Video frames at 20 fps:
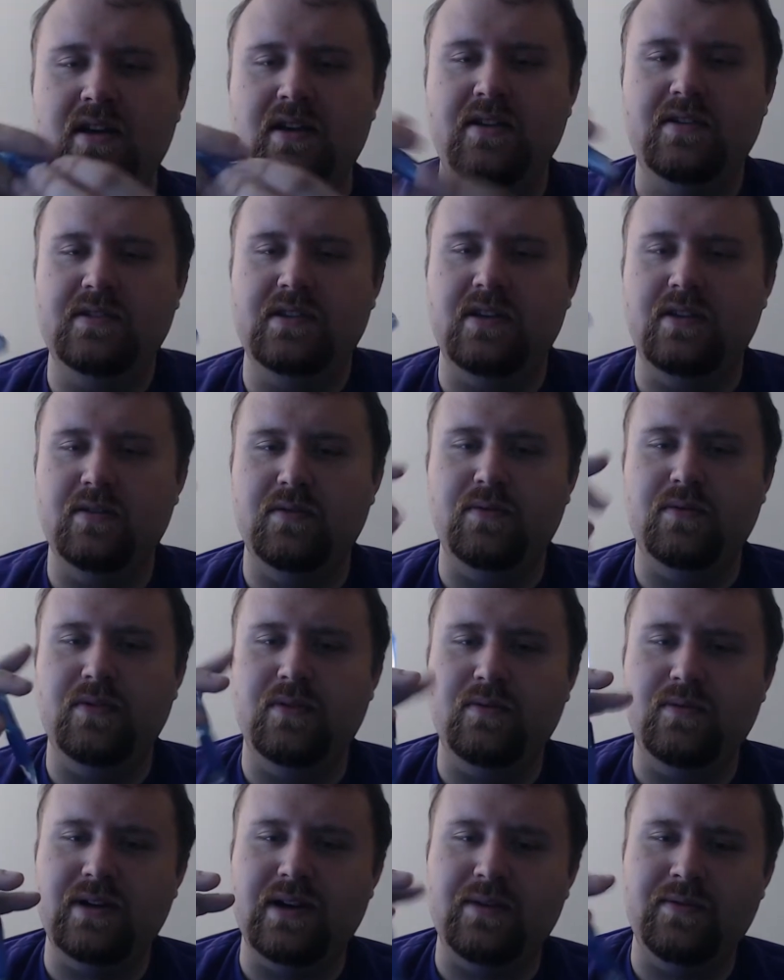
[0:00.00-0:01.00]
So
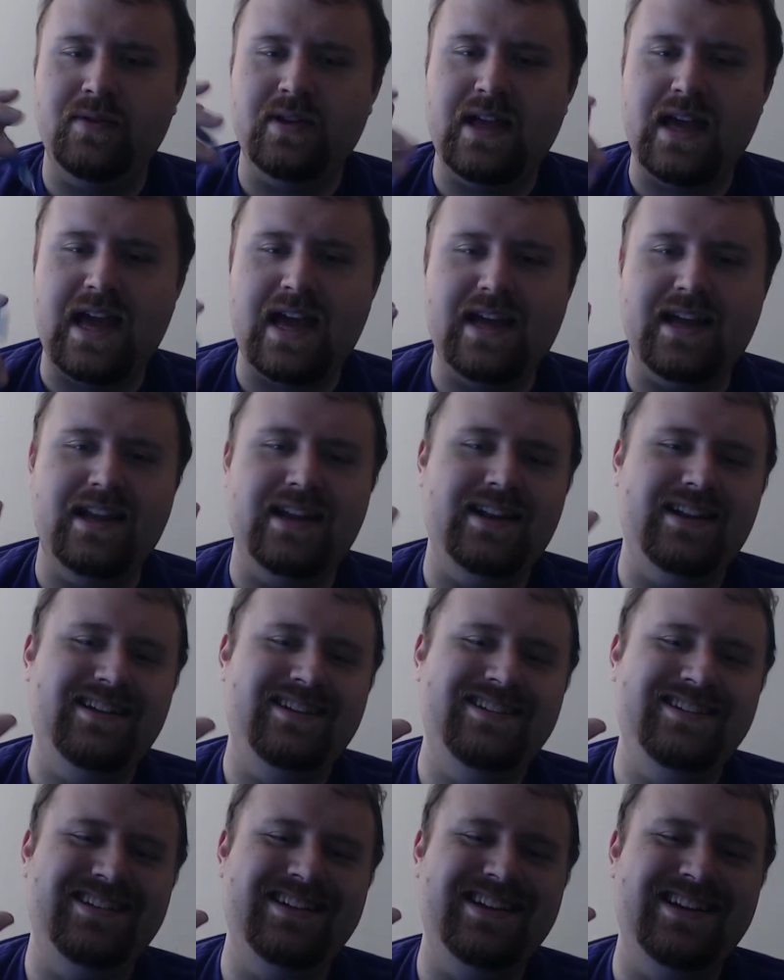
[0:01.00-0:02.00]
what I really hate
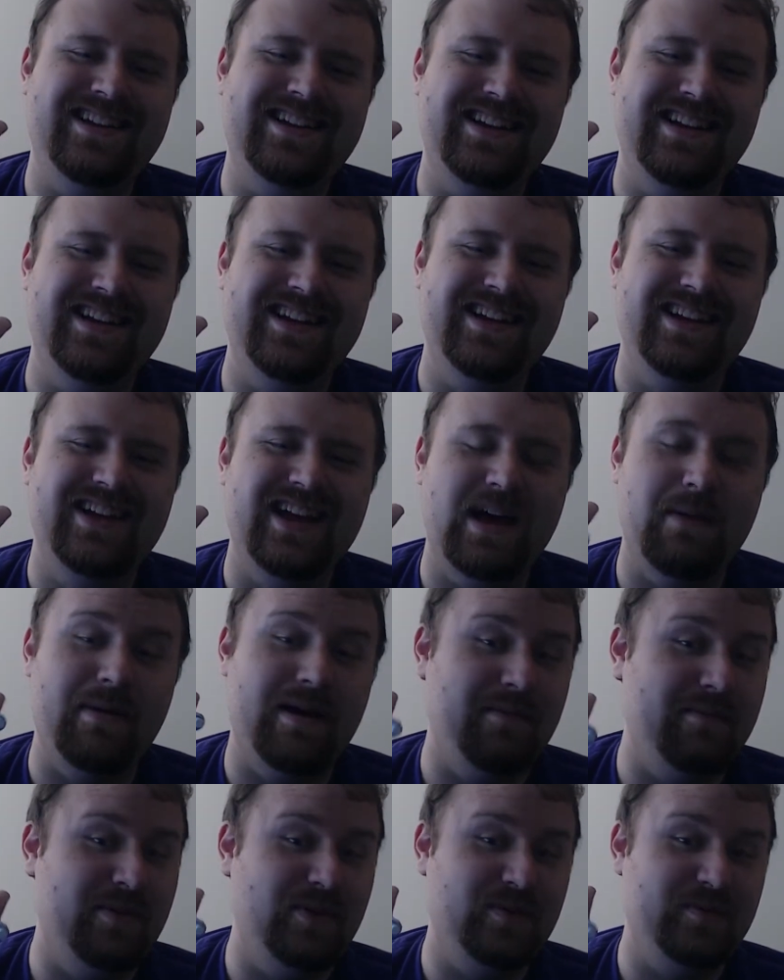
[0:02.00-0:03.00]

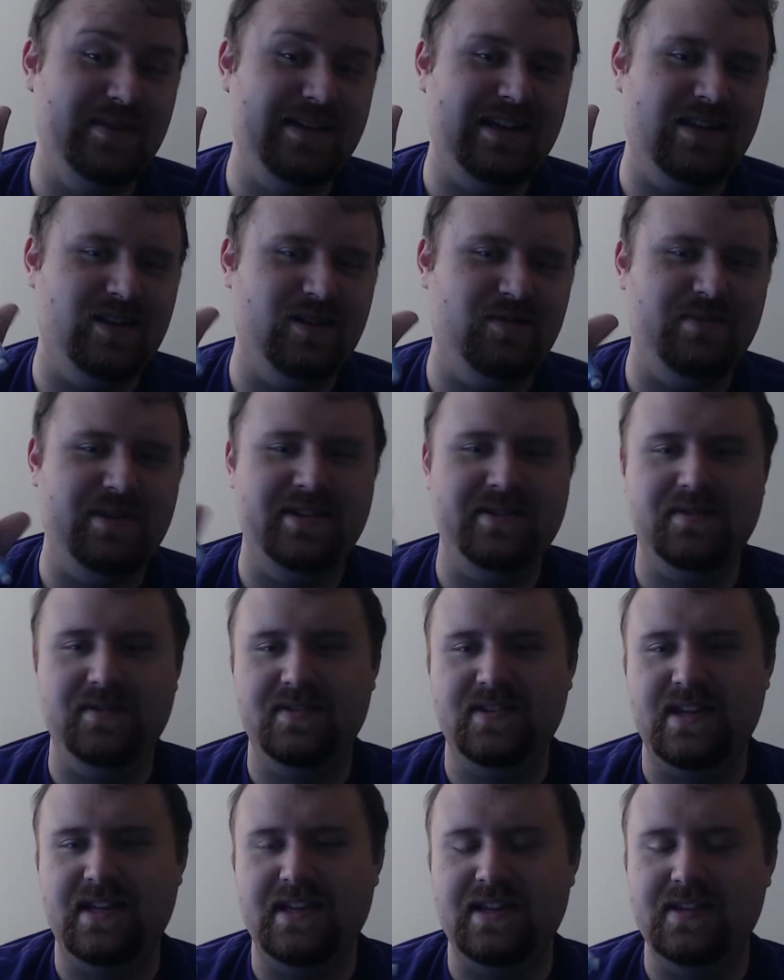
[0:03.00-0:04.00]
about most mechanical pencils
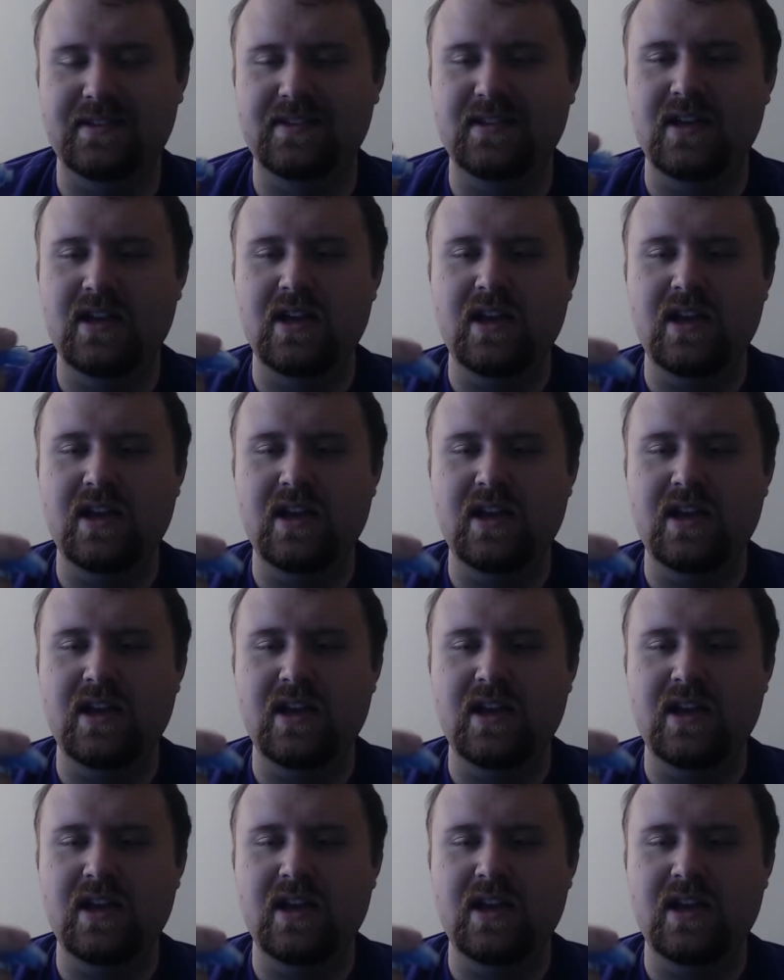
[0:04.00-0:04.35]
is